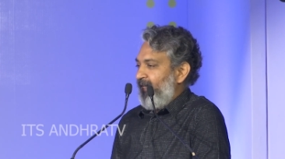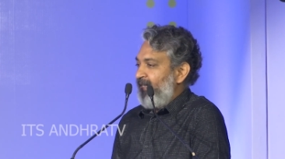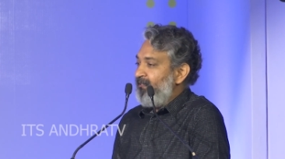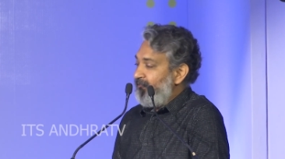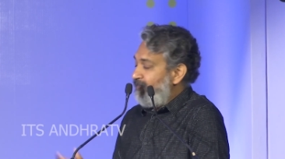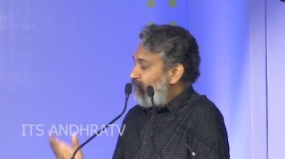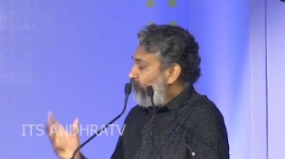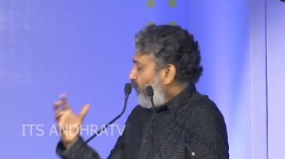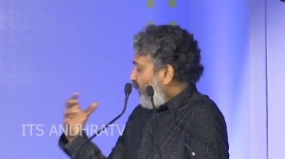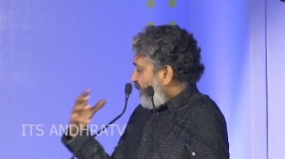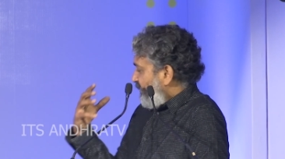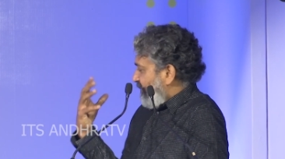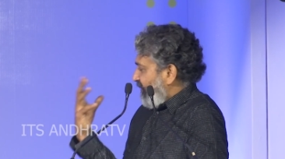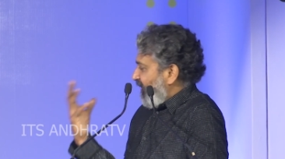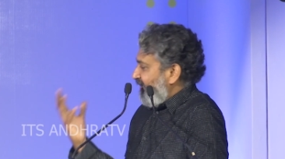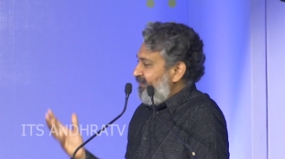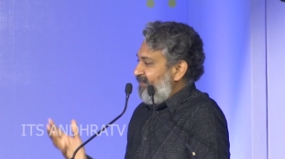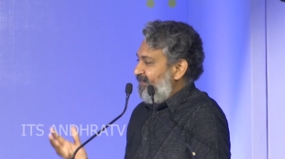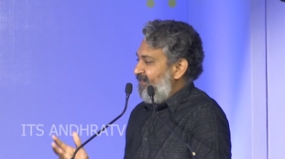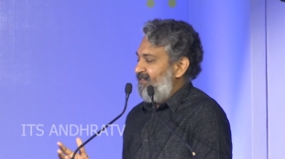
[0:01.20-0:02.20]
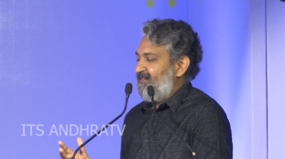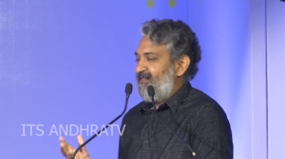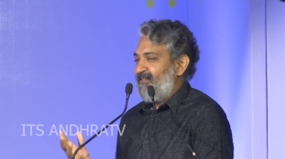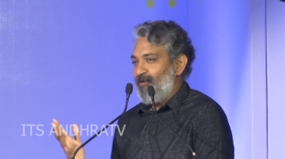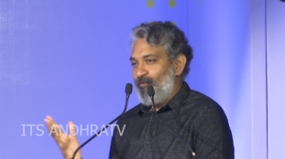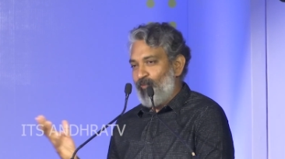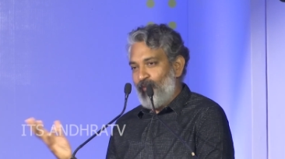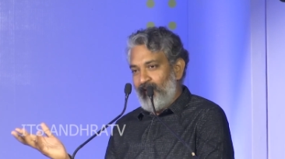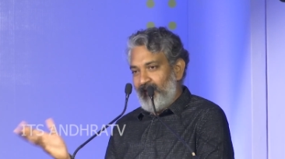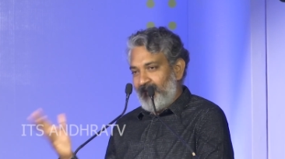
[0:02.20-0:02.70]
I didn't watch
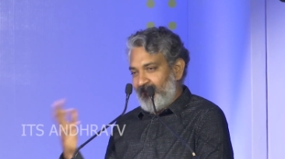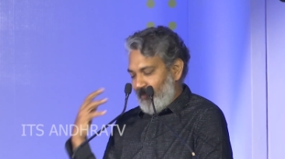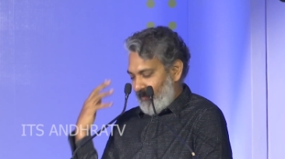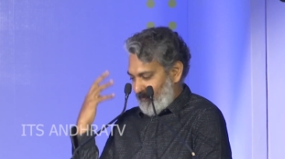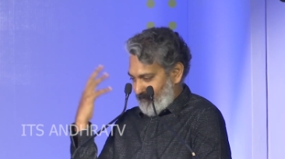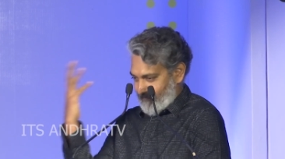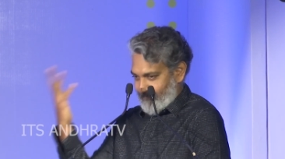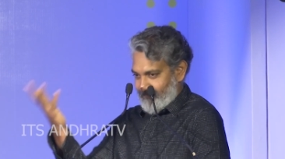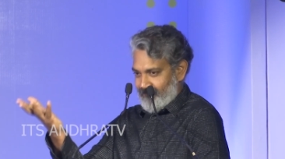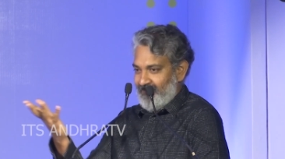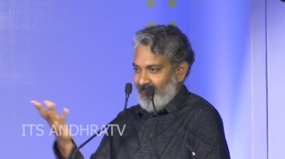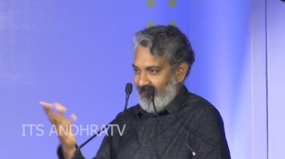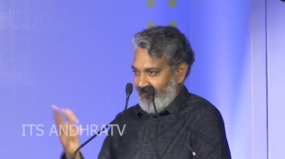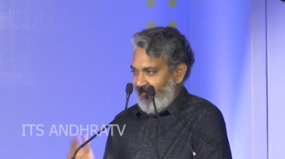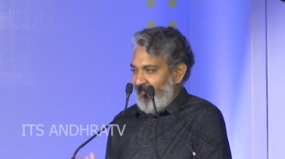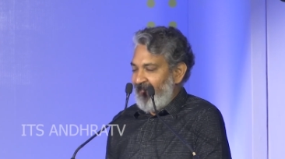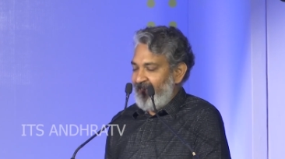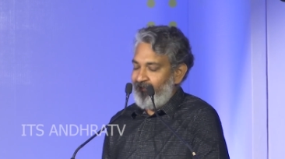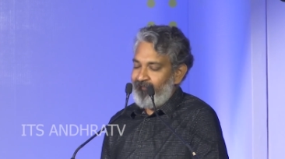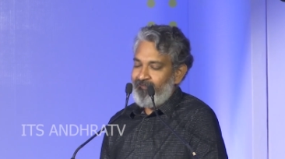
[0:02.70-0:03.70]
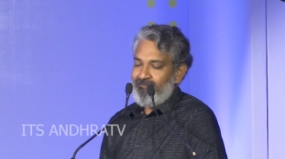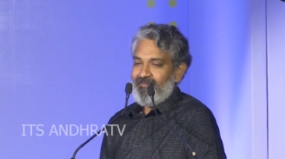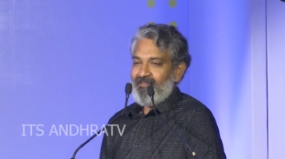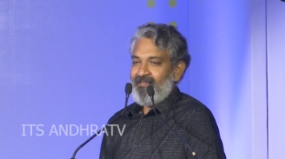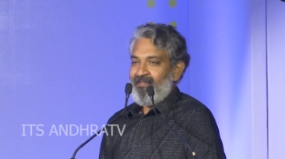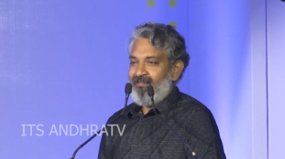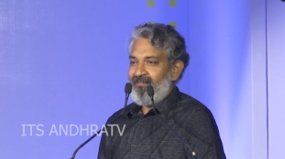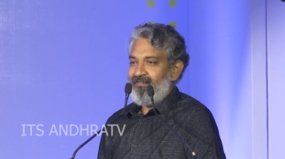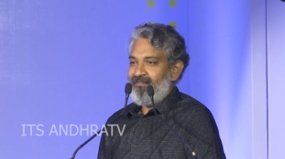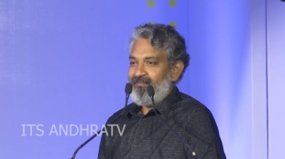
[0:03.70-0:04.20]
1983 World Cup live,
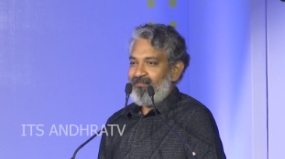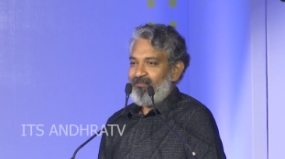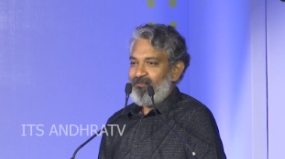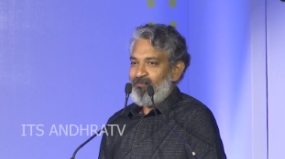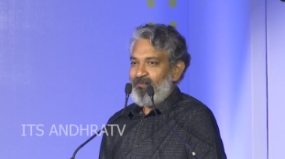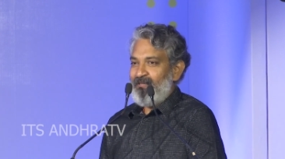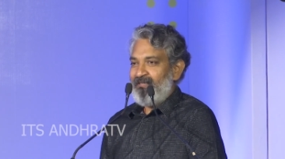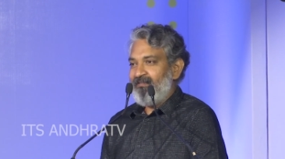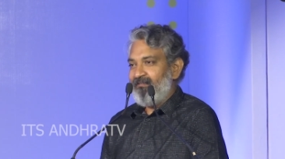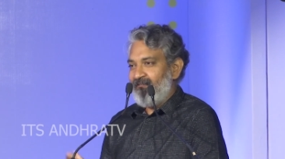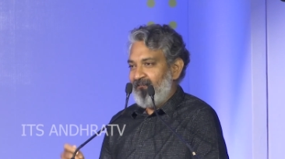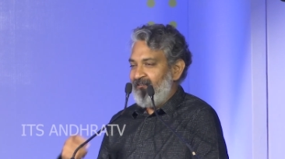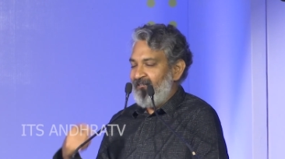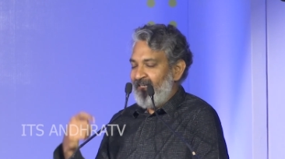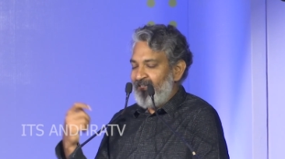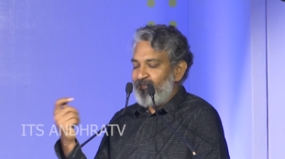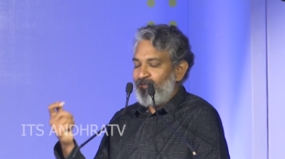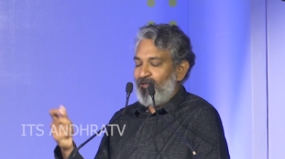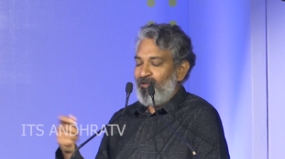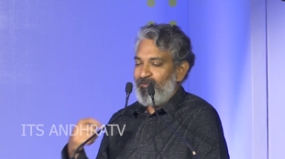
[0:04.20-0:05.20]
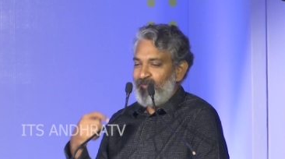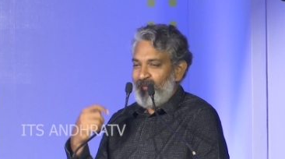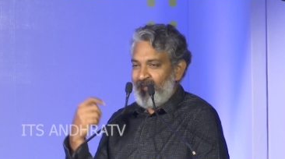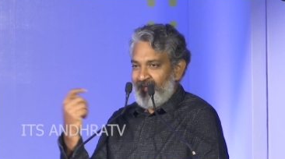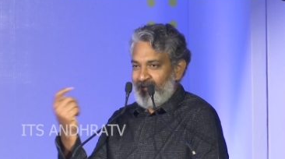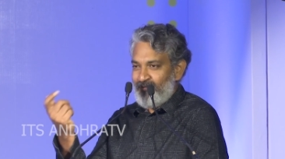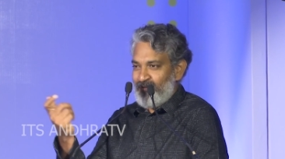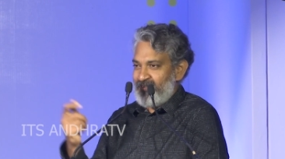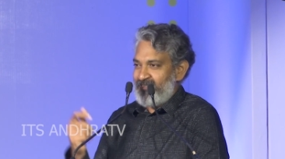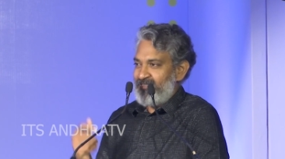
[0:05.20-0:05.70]
but later on
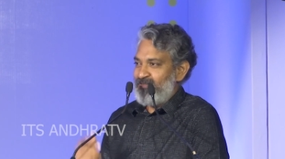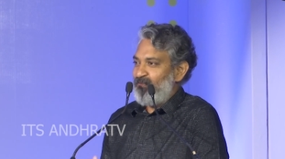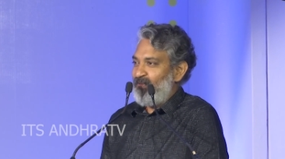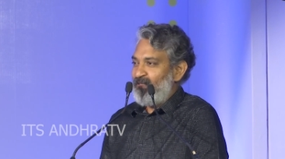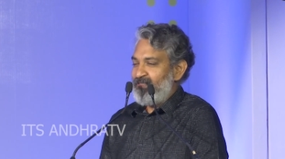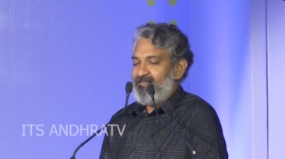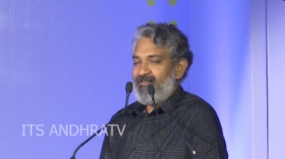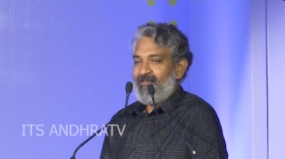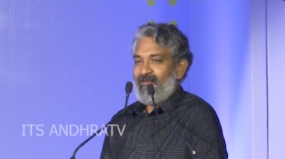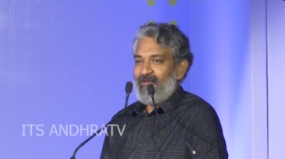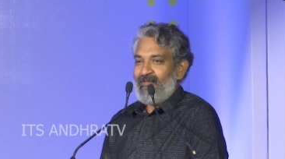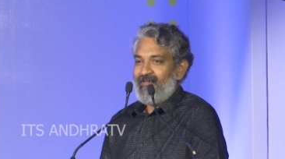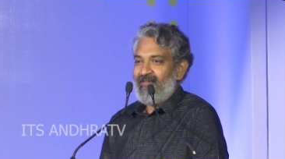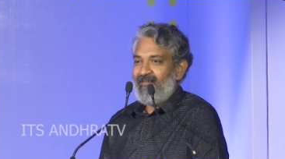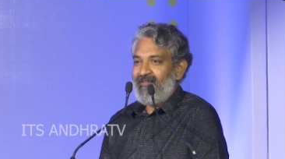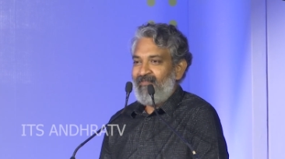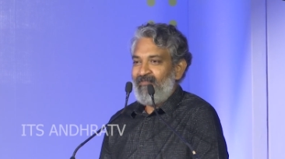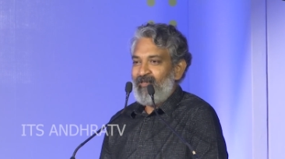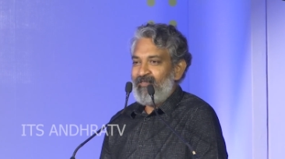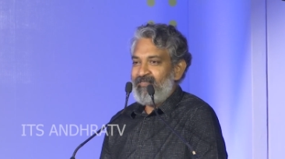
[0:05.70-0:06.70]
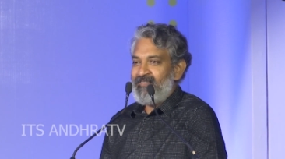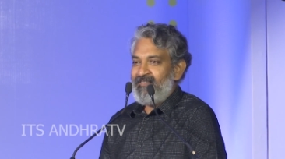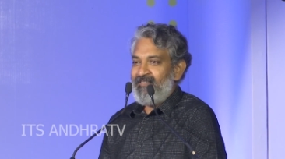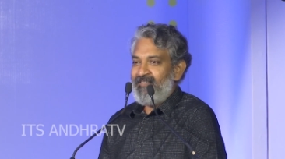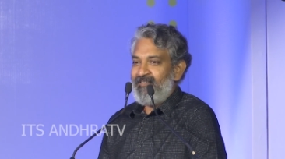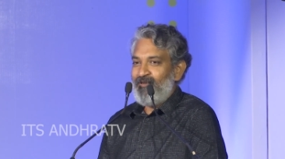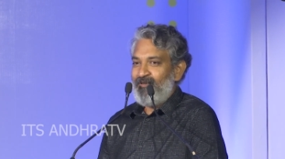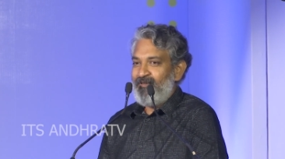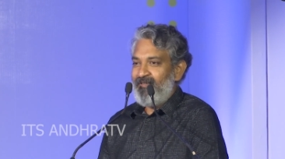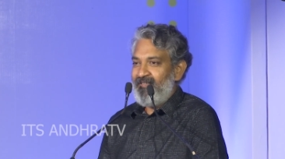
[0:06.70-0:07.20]
when I was watching
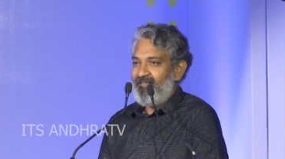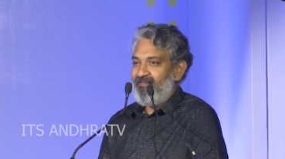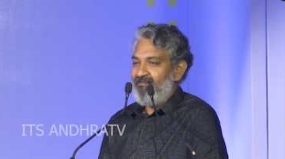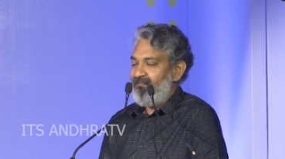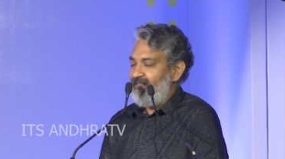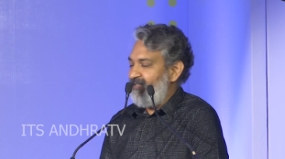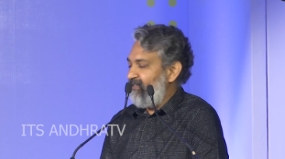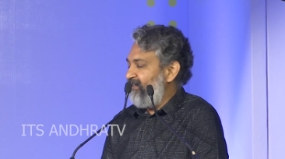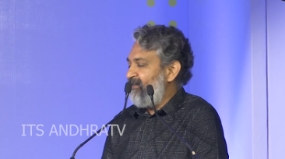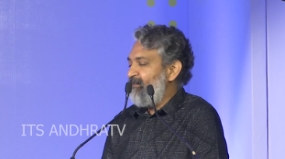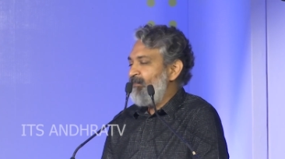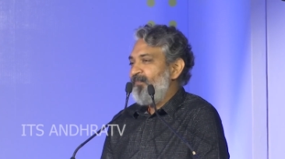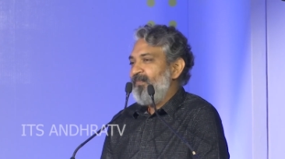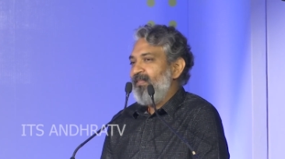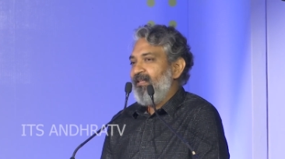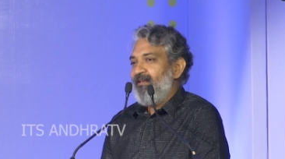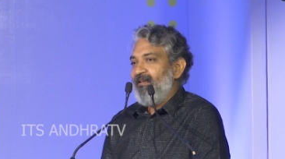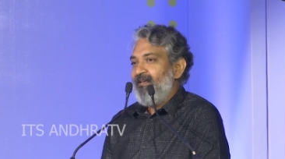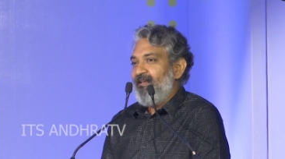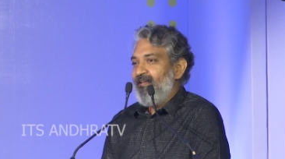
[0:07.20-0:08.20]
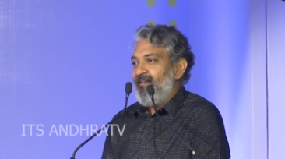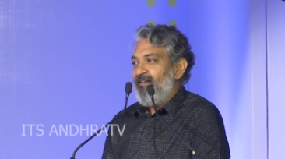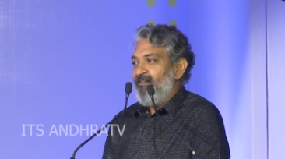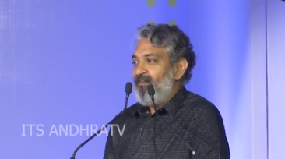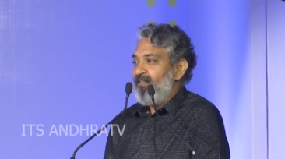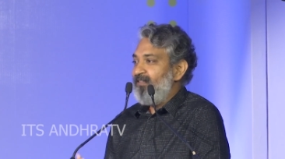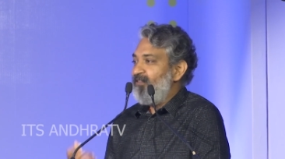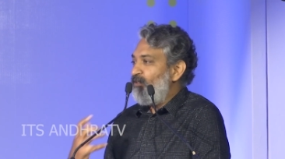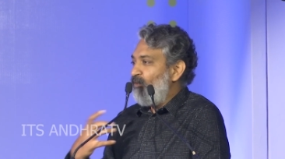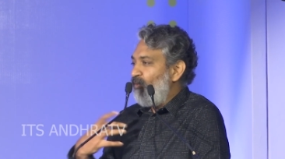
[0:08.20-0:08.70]
it on DVD,
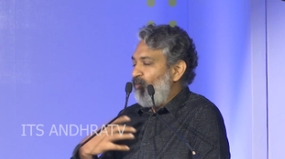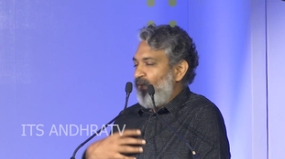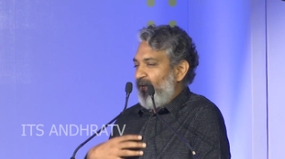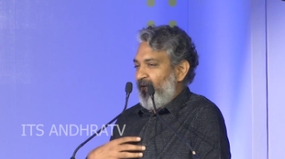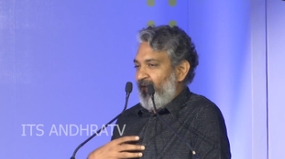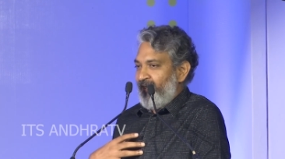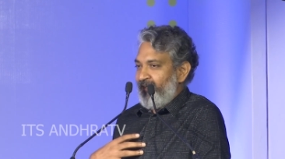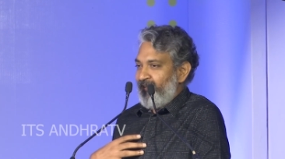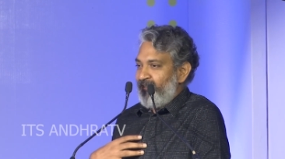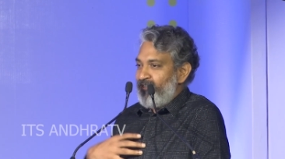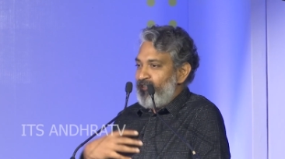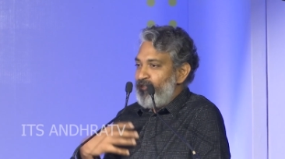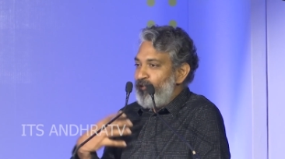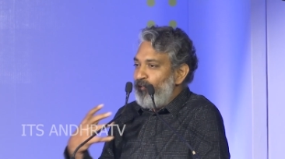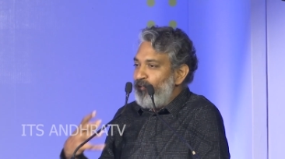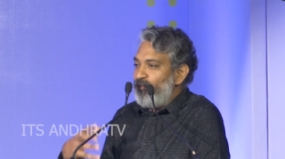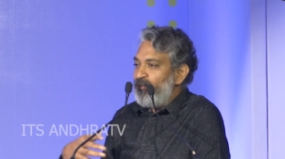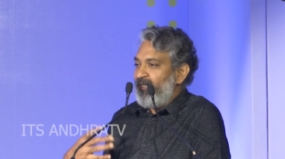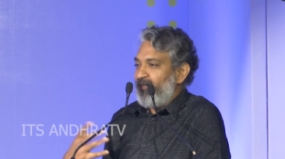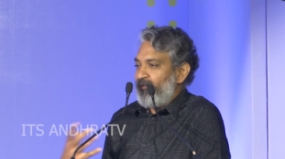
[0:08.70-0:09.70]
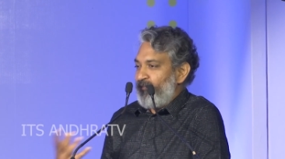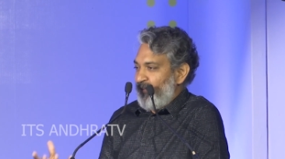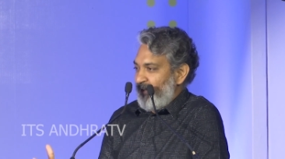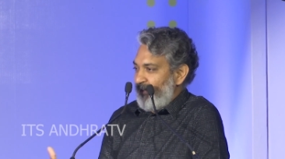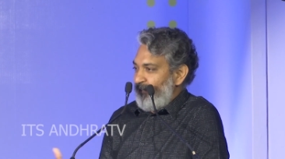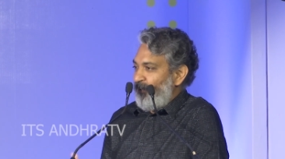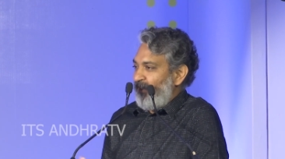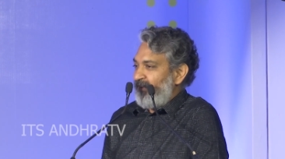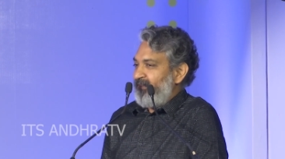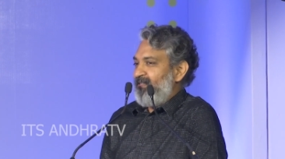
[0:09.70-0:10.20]
even though I knew that
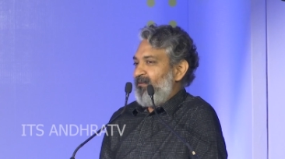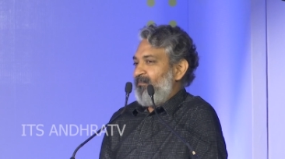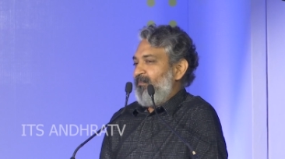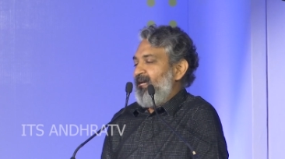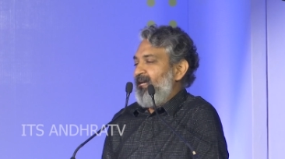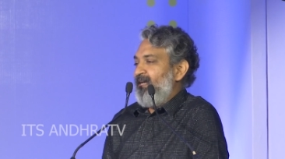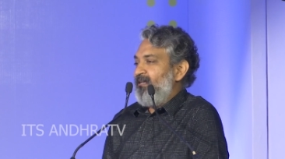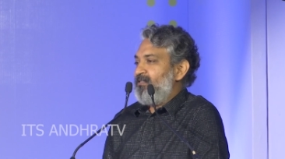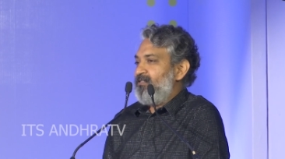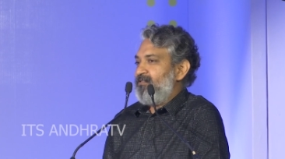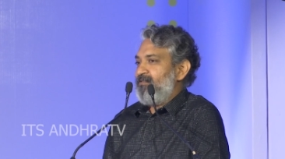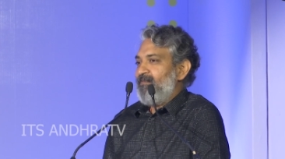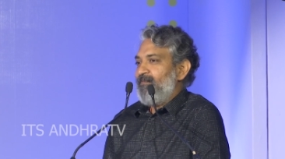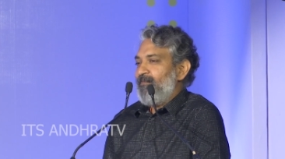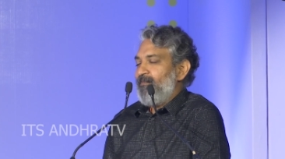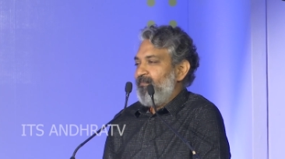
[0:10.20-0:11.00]
we won the match,